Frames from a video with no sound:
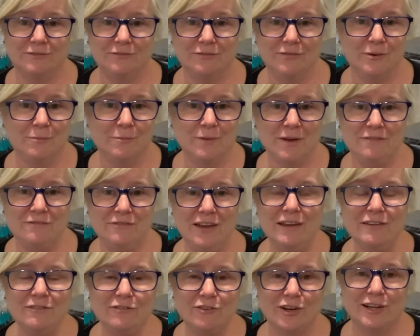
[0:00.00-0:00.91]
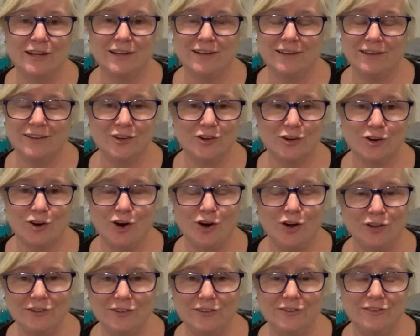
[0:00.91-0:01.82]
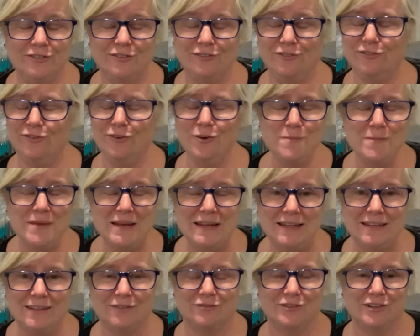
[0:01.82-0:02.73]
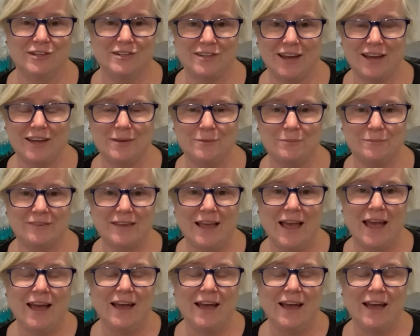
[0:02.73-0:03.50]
they're my favorite and they're all so many different types.